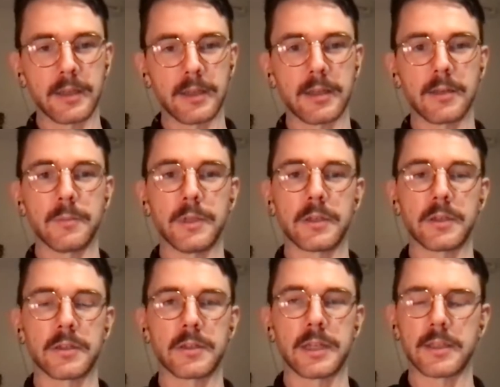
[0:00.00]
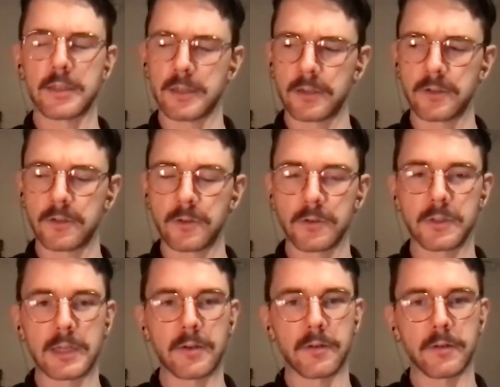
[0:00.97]
And Amin doesn't answer. He just looks
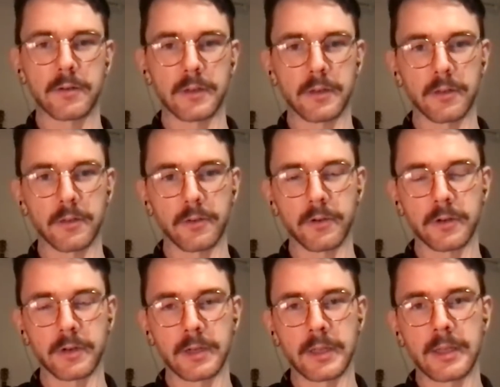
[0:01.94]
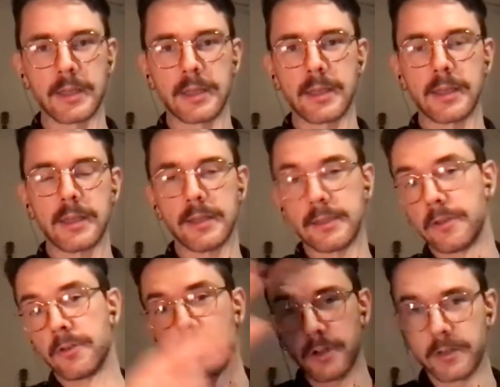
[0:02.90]
down in thought. And then
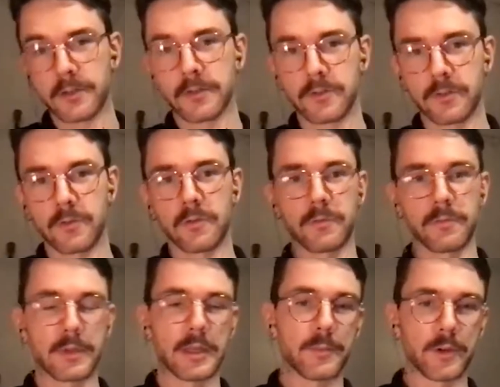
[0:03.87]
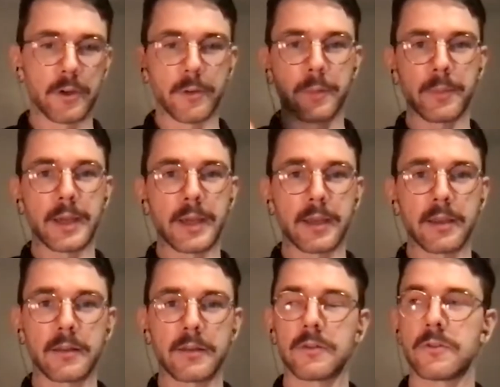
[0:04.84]
you cut to him coming back
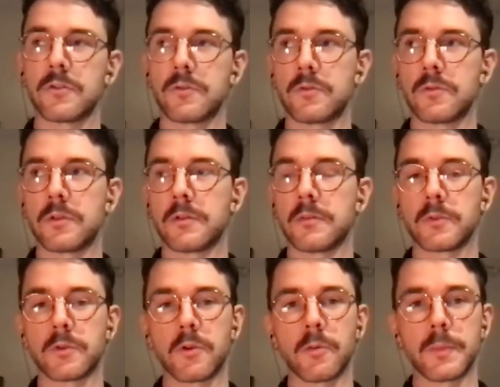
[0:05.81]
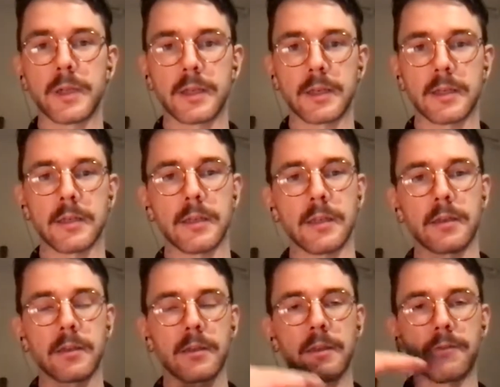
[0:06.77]
to Copenhagen,
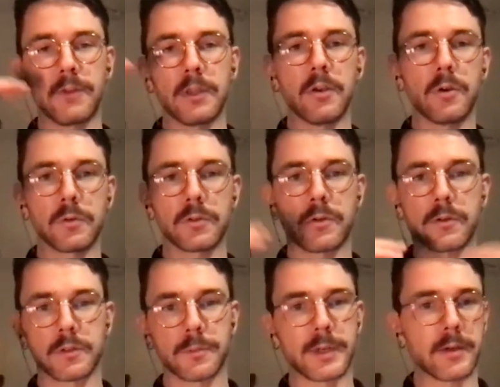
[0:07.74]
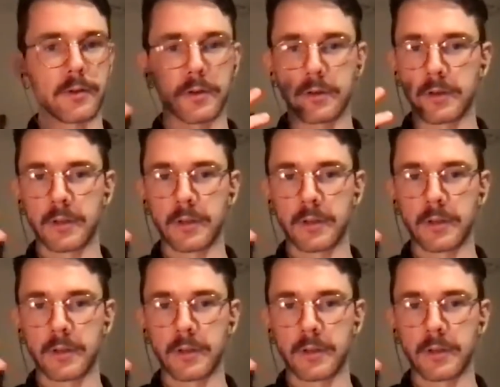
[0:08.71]
and a VO talks about